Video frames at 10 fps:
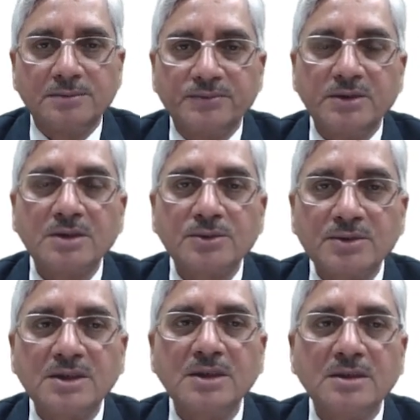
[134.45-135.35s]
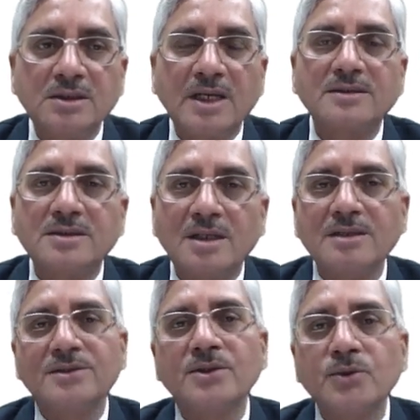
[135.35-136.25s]
just to see the
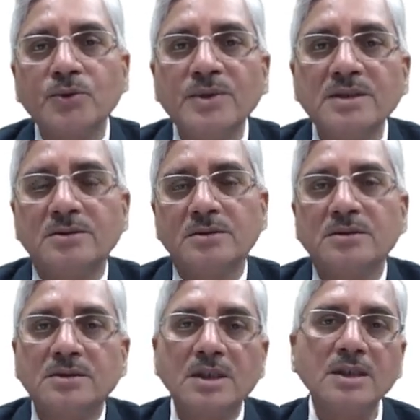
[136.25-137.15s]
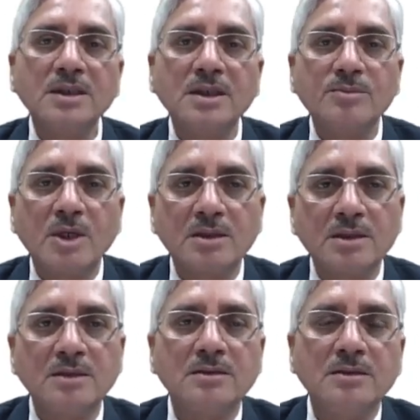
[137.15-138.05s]
extent to which the linear
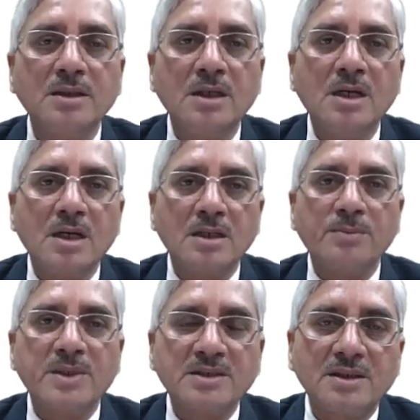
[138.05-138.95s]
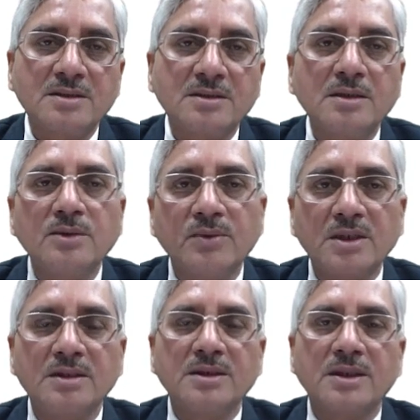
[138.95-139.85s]
model represents the
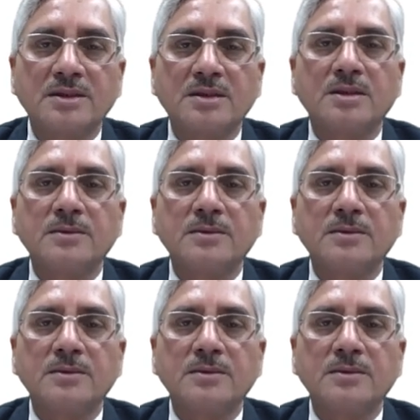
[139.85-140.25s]
nuclear reactor.